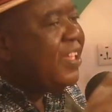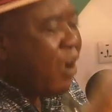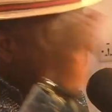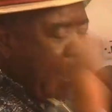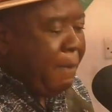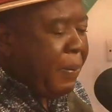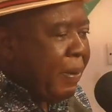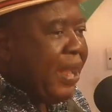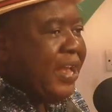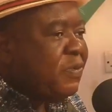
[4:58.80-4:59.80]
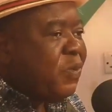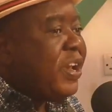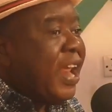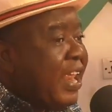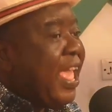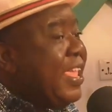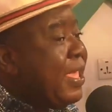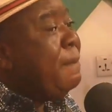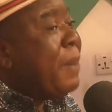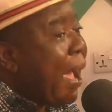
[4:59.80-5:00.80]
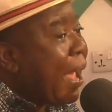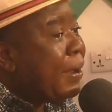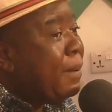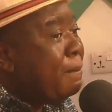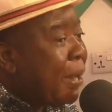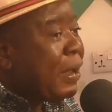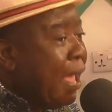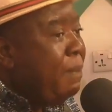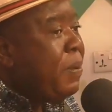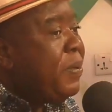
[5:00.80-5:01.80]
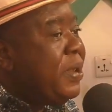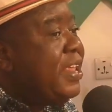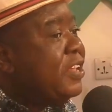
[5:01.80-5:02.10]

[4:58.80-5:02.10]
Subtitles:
then MPP NDC for them any bad, but MPP then is